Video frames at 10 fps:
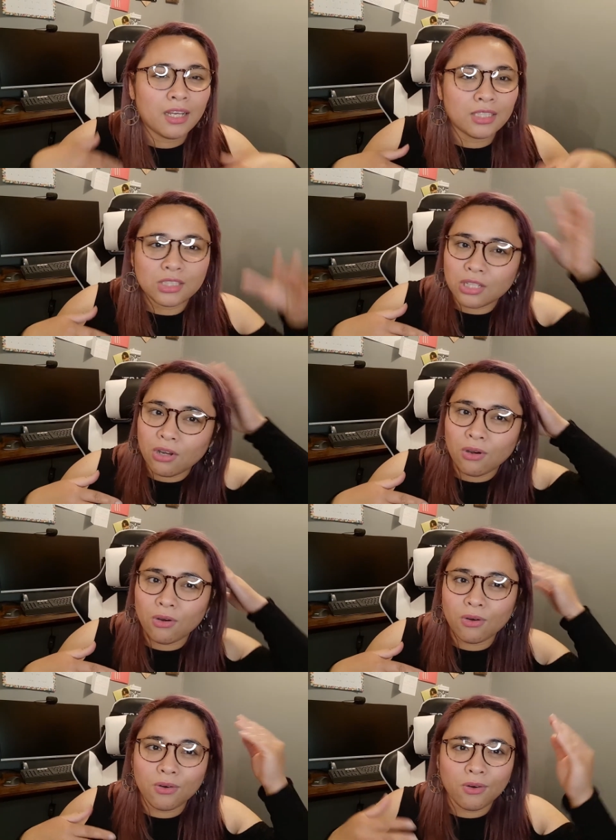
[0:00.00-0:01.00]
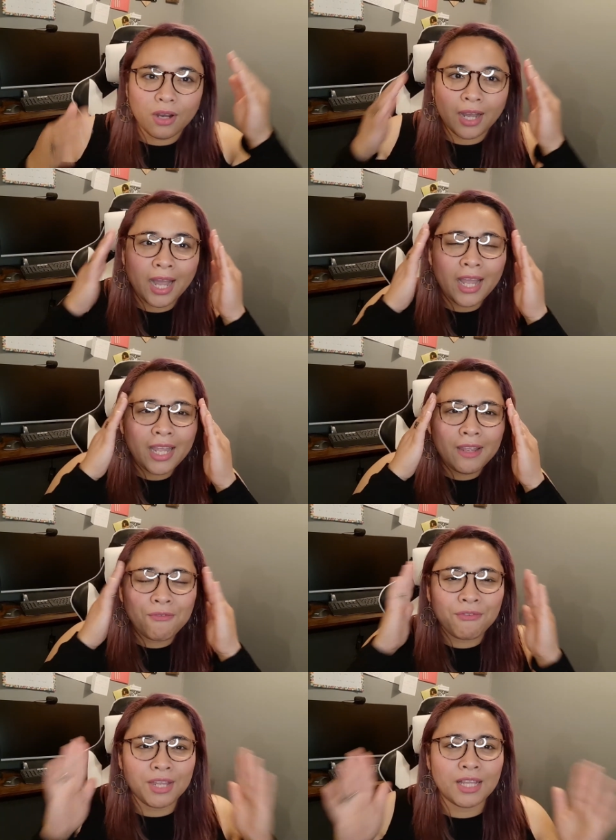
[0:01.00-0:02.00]
So I
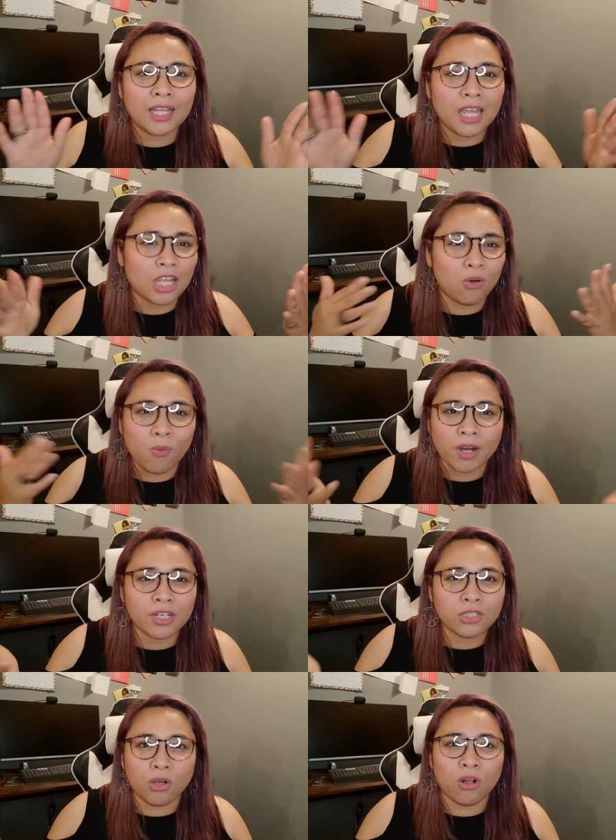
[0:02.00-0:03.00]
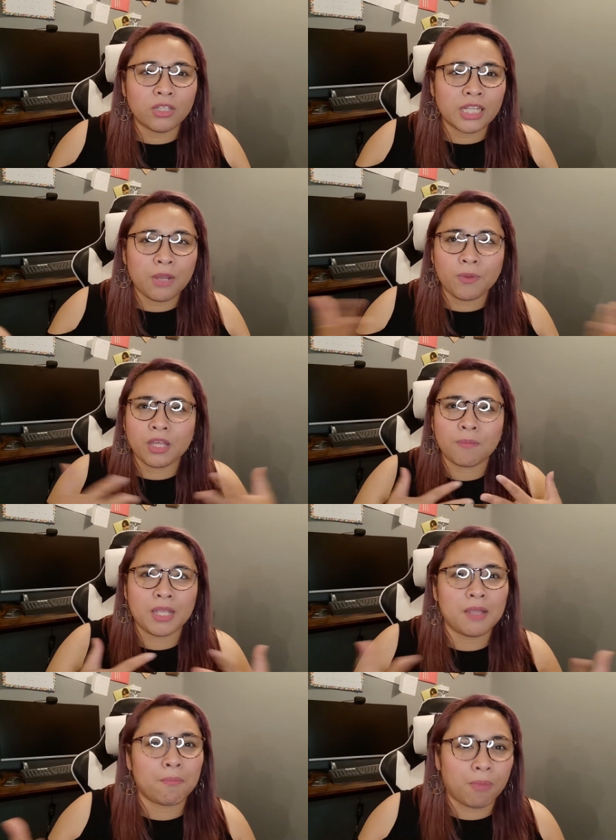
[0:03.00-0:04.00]
feel like I can wear this all day without
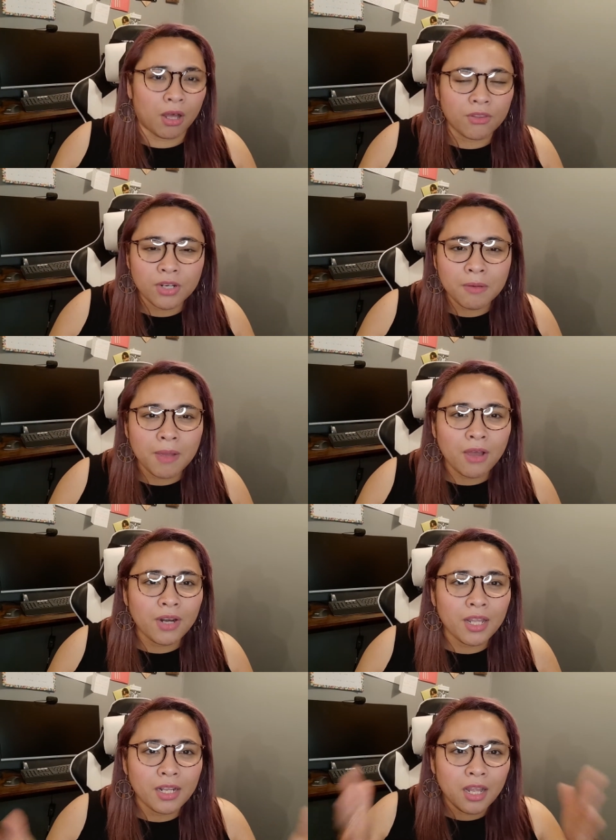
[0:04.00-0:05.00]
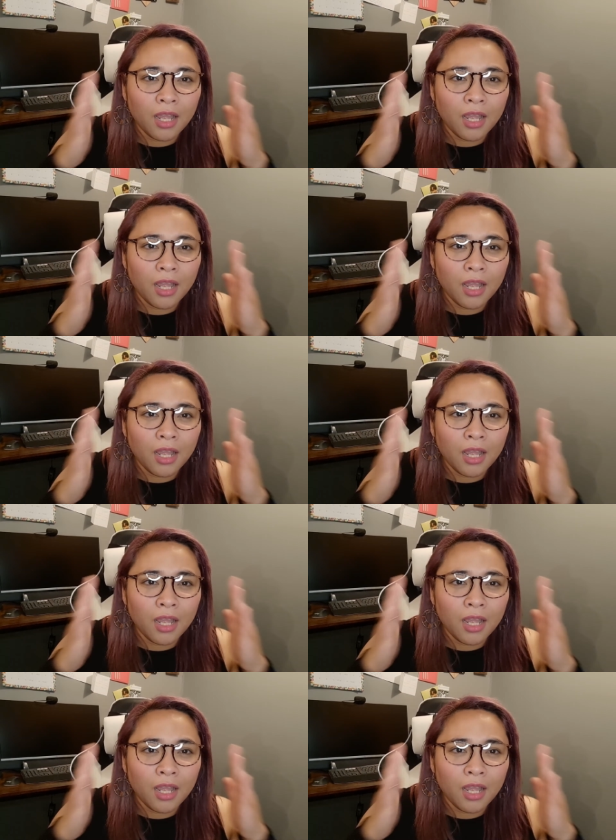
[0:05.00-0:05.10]
being bothered about it